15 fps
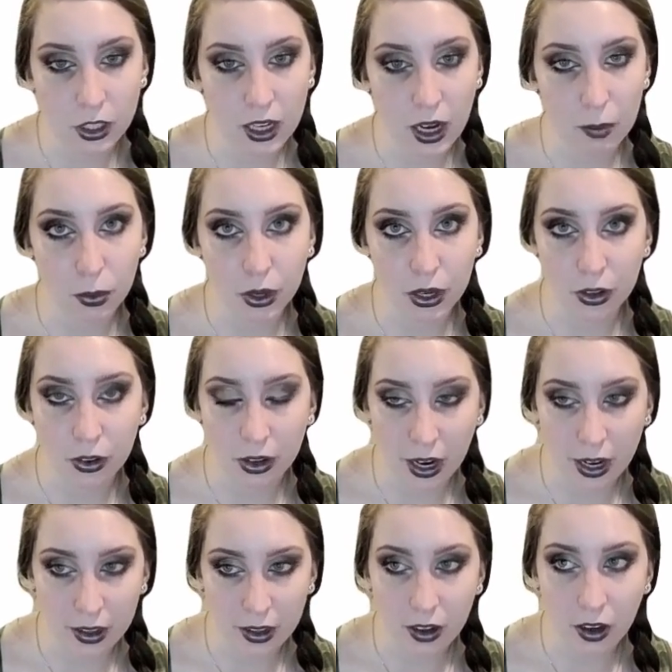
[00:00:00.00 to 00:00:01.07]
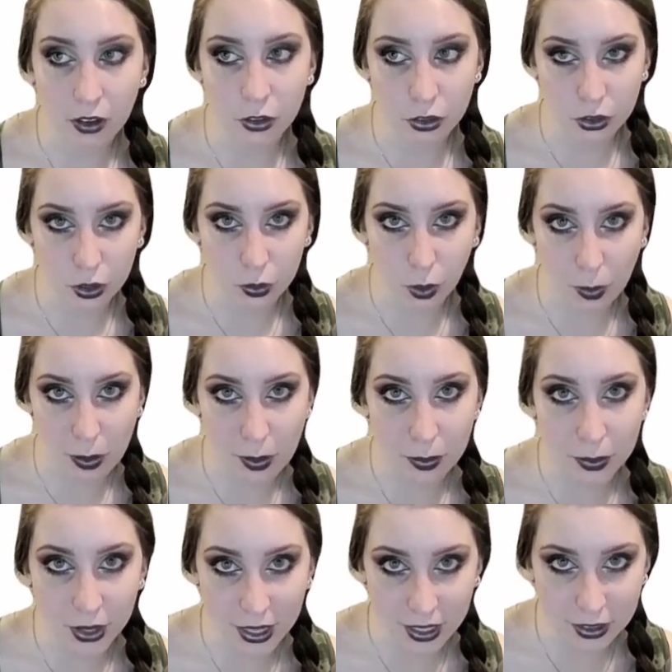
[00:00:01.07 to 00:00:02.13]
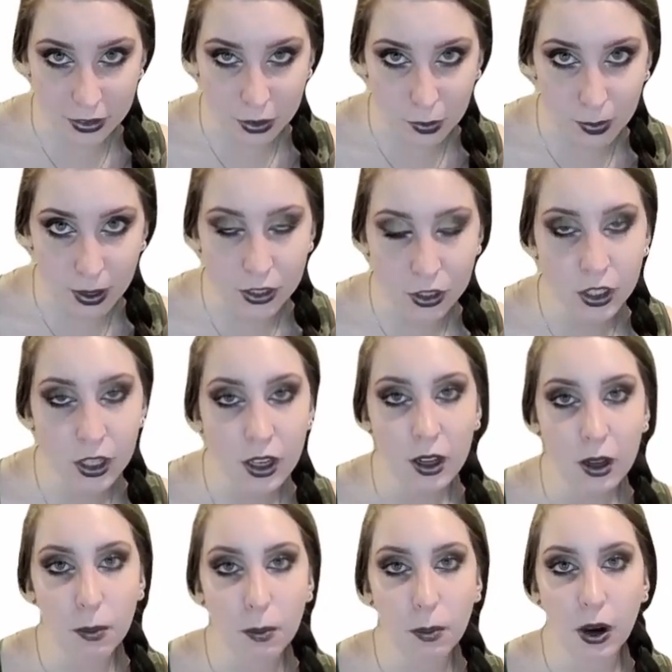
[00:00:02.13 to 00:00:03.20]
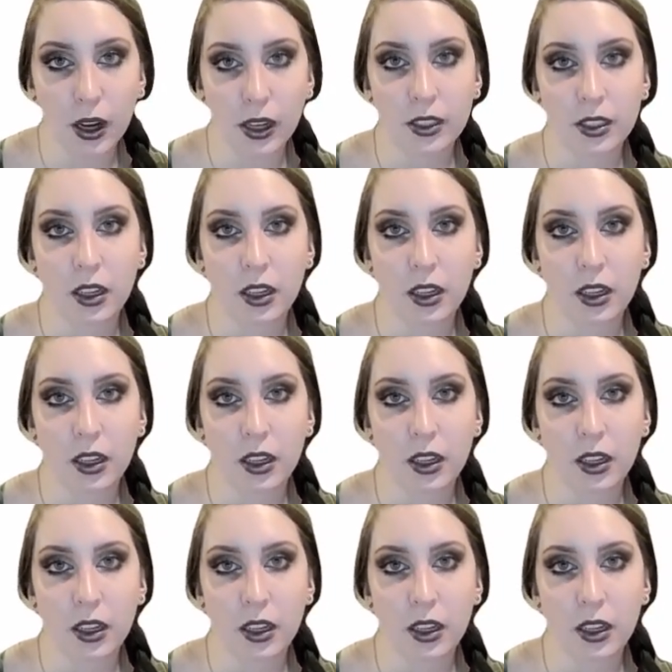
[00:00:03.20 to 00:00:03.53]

I got pretty good at it, understood why people like it so much, but